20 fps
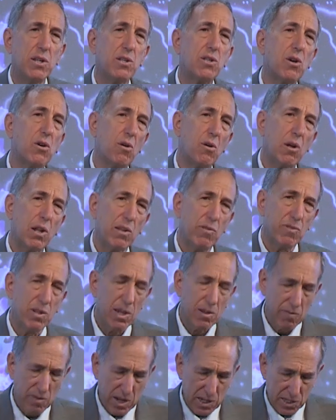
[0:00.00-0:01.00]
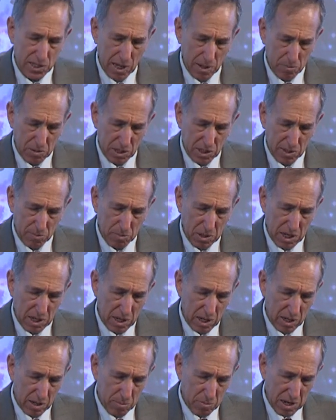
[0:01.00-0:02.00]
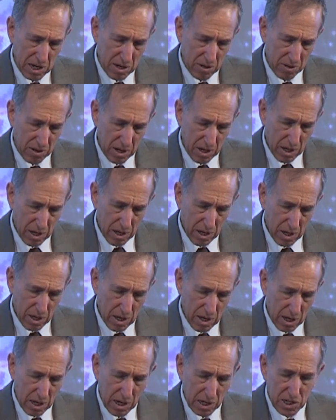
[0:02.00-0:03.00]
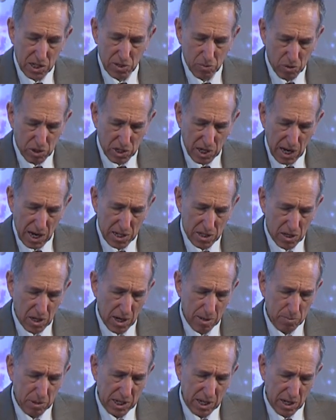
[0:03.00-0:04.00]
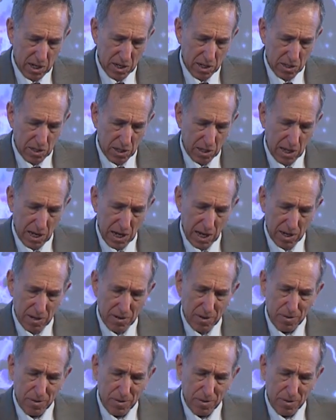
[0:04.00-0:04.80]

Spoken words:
to all of the events I've been speaking about. I just wish I had time to get into that.